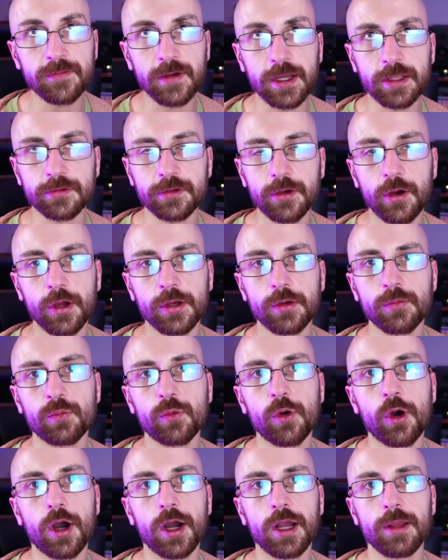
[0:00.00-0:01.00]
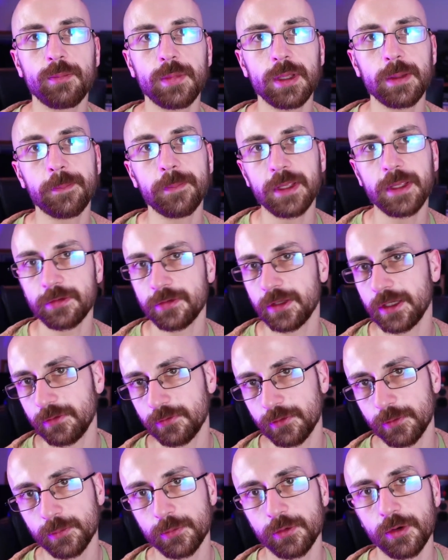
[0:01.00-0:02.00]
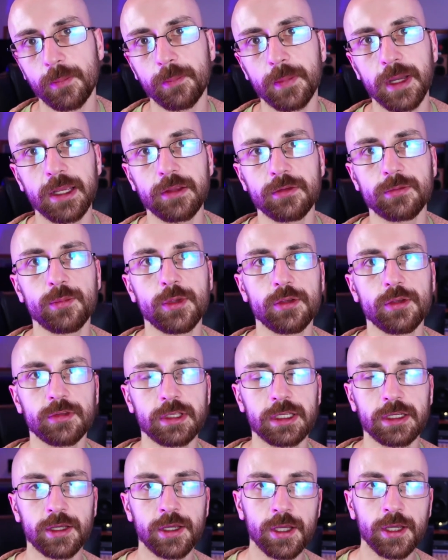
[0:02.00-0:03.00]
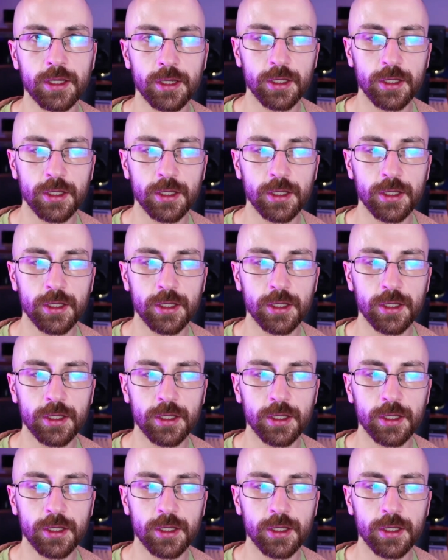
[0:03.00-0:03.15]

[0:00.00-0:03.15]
that's kind of what I've been missing from John Mayer's music